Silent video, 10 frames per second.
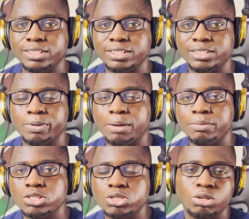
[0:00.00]
you should probably
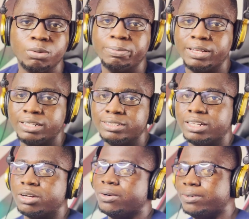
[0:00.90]
stop and
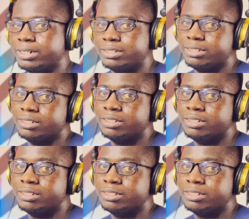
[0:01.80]
start correcting